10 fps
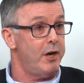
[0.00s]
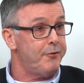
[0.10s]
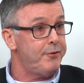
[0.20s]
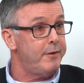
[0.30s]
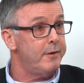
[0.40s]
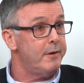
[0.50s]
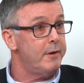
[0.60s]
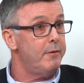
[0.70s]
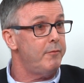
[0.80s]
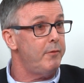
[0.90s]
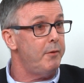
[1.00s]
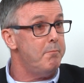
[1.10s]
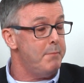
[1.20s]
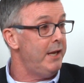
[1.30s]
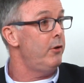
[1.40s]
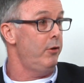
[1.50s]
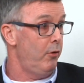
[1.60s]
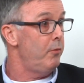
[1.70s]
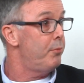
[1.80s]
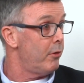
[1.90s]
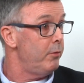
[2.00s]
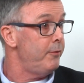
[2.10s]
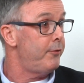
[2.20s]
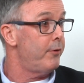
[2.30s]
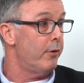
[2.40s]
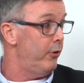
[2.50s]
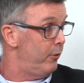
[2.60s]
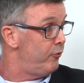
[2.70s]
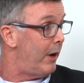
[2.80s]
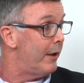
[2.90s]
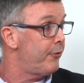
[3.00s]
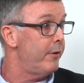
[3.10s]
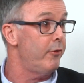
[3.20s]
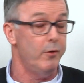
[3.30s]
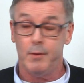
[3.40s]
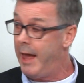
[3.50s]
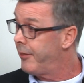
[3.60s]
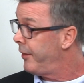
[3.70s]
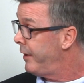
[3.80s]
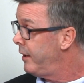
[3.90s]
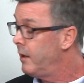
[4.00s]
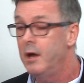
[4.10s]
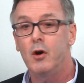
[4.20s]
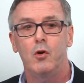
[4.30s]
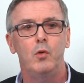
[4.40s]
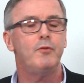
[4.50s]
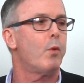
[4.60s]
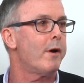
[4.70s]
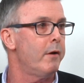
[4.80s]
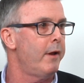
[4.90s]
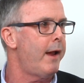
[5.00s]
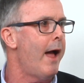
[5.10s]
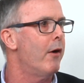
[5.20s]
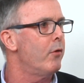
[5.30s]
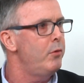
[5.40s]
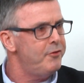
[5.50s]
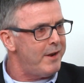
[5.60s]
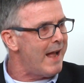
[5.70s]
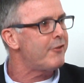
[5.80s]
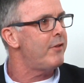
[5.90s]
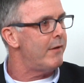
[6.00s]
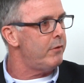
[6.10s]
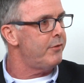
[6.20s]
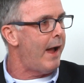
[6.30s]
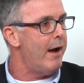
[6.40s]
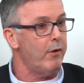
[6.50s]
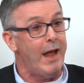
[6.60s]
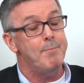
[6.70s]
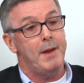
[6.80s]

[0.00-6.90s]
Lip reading: just meet you, Bruce, or you, Jocelyn, or you, Kathleen. Who's working the account? Who's the next level down? And